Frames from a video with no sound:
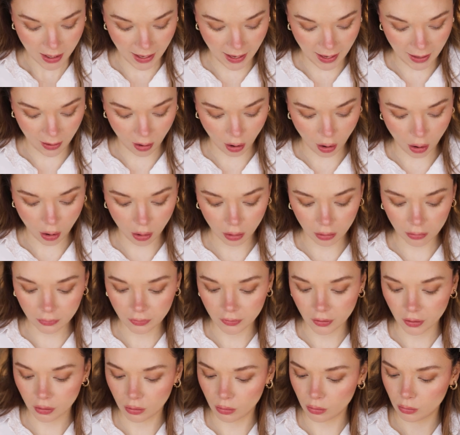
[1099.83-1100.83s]
And
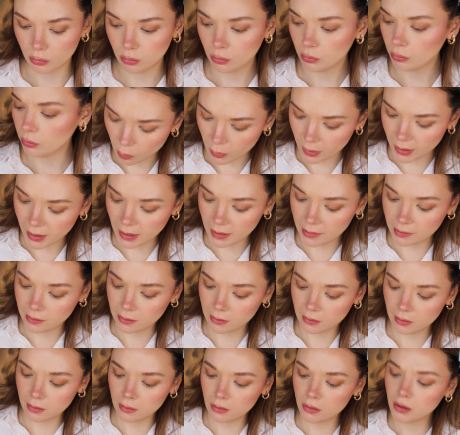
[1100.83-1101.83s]
although when I
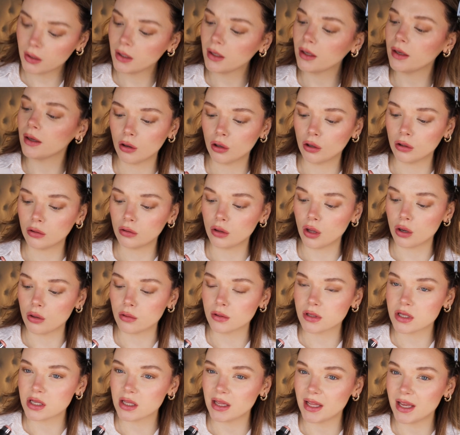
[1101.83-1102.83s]
look
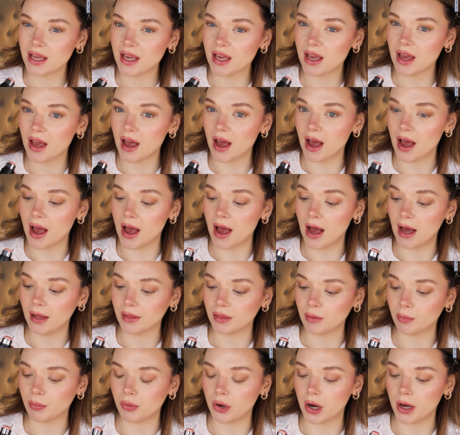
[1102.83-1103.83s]
closely at
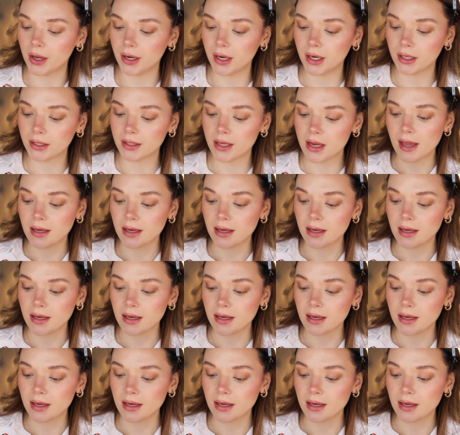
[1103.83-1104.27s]
the product,